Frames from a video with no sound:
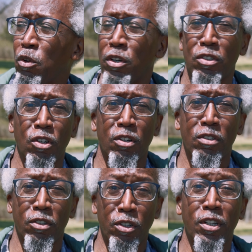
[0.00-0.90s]
learning
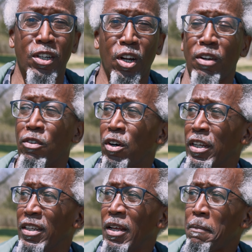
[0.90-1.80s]
curve on
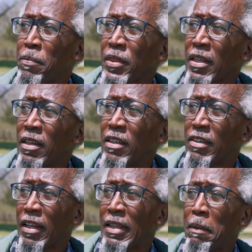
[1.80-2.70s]
it. It's
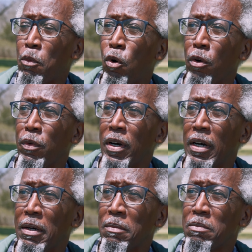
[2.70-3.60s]
got a lot
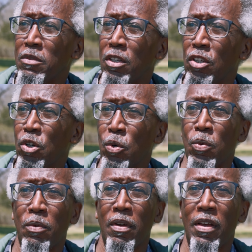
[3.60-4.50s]
more to
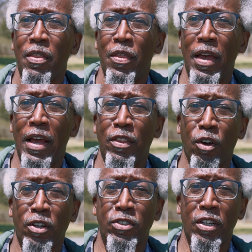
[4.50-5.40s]
do than the
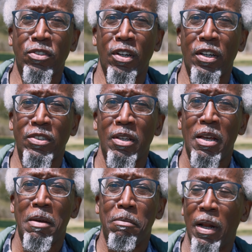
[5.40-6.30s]
R6 does,
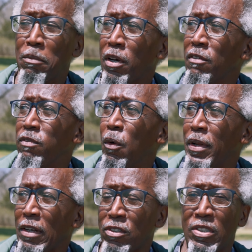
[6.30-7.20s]
but I'm looking forward
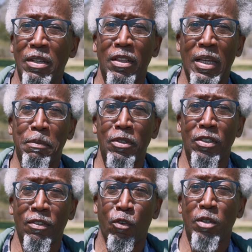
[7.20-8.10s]
to actually seeing the
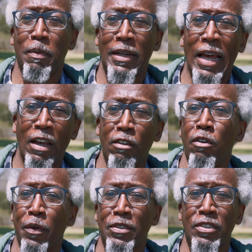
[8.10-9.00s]
images. Of course, by now you've
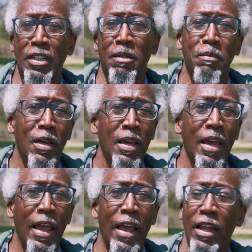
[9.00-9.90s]
already seen them,
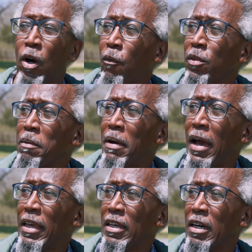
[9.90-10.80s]
and hopefully
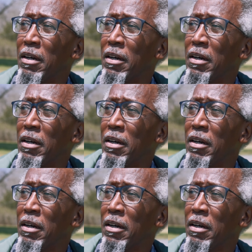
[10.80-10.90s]
my